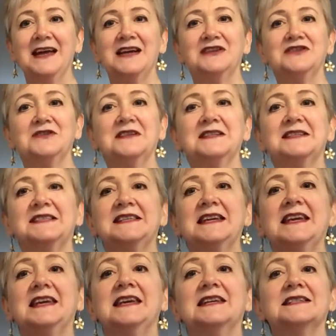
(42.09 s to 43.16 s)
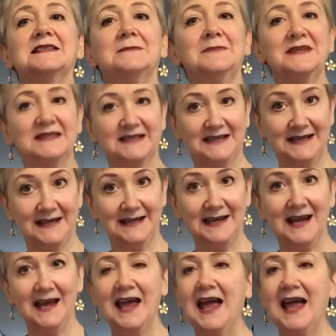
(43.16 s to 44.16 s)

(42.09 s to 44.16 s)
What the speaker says: As you can see, it's busy.